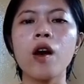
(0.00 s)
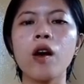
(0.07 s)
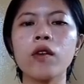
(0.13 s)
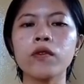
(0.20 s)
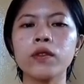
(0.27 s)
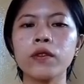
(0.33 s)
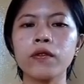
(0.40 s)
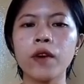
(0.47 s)

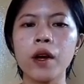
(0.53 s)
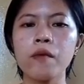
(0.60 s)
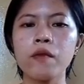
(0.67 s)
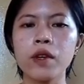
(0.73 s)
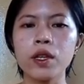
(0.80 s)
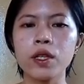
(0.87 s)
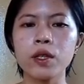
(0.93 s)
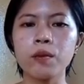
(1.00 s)
of the
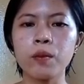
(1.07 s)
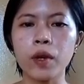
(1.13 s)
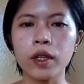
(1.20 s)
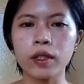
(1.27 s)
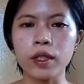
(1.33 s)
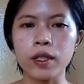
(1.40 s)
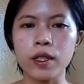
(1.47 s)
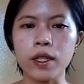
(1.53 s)
5S
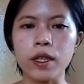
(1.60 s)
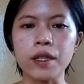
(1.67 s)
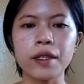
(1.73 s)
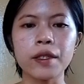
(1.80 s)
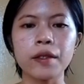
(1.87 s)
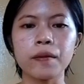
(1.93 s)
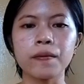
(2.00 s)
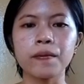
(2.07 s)

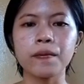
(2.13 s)
practices.